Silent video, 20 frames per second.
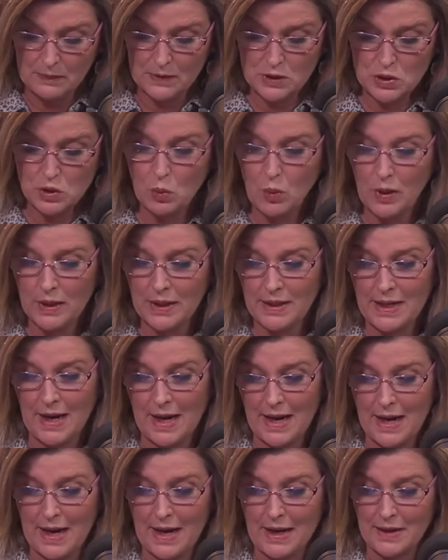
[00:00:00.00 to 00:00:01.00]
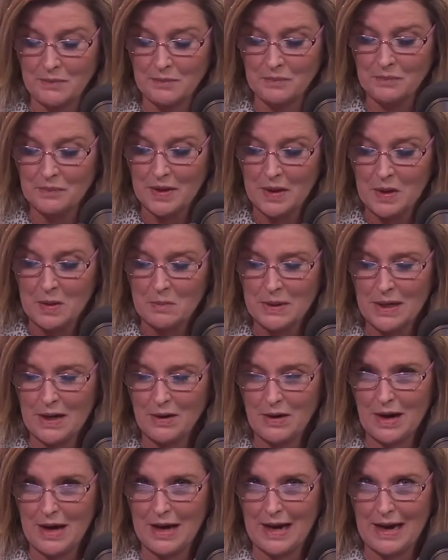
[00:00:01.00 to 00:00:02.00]
29. But
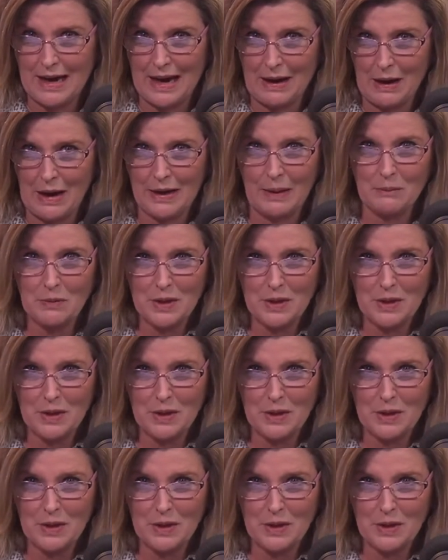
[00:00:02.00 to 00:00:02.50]
I, and I'm